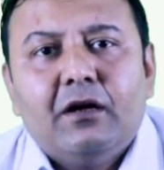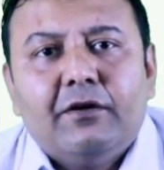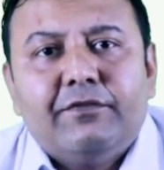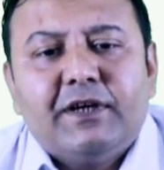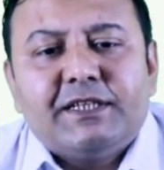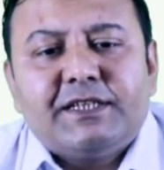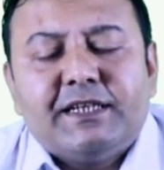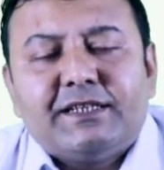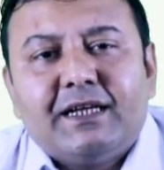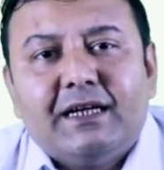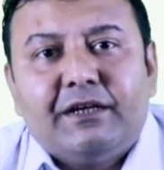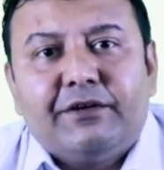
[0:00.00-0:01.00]
First
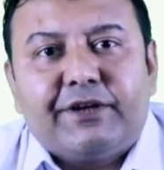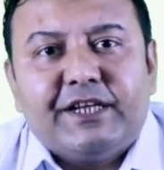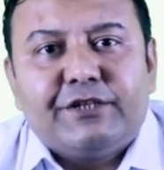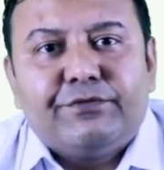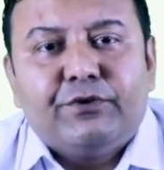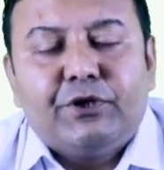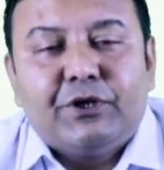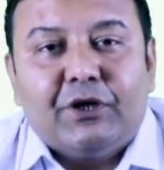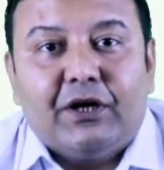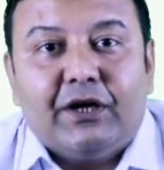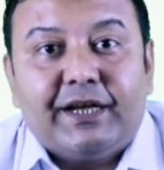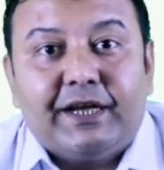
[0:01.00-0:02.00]
is trench foot
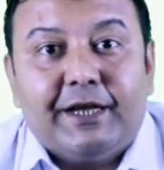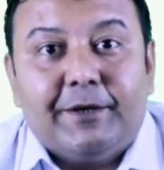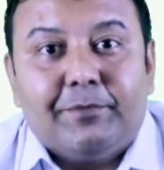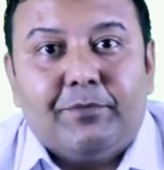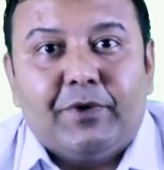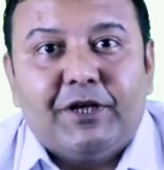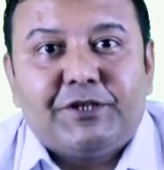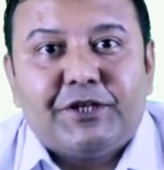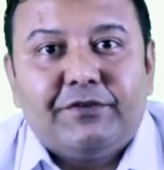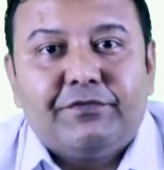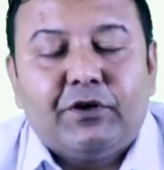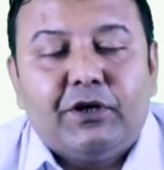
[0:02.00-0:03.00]
or
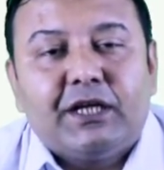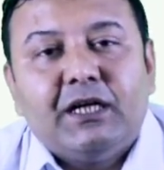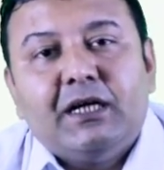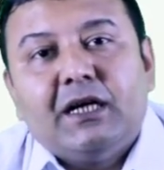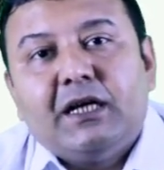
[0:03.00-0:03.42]
immersion foot.